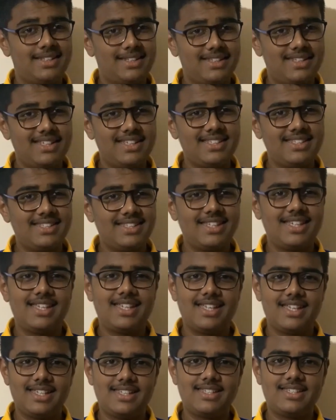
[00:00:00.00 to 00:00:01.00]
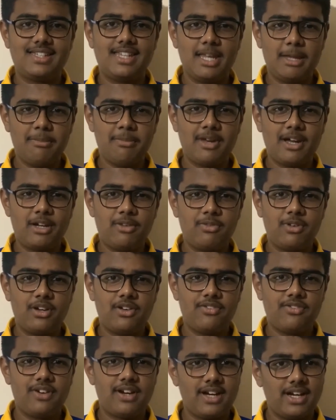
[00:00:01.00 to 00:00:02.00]
This is Team Get
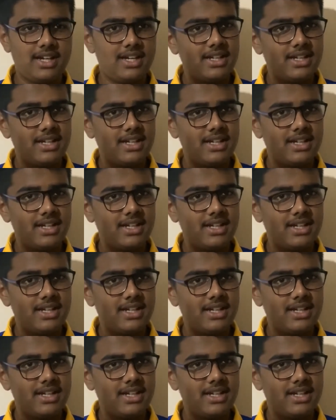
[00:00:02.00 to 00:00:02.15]
Verified